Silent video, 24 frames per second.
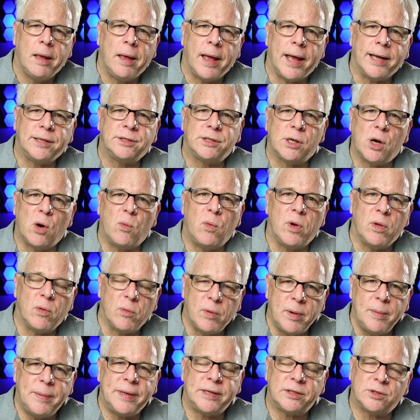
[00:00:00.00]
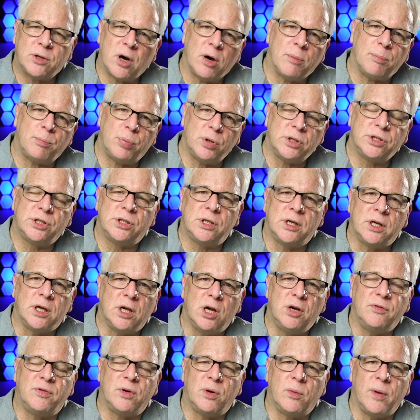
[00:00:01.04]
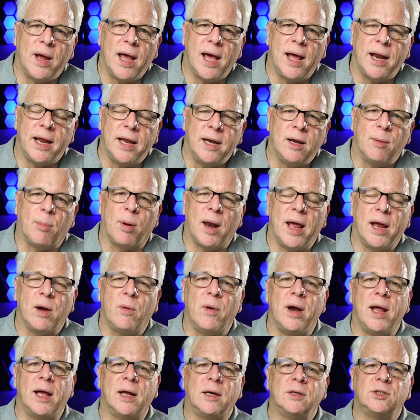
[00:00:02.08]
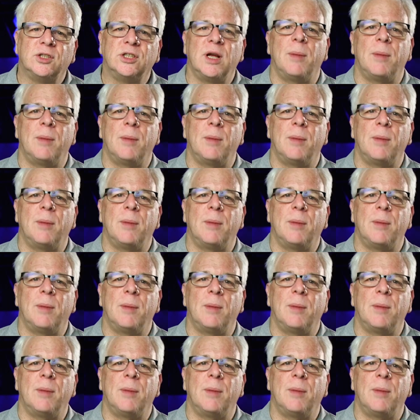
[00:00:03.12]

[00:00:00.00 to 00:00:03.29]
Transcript: And so when we would start pushing and goofing around in the playground,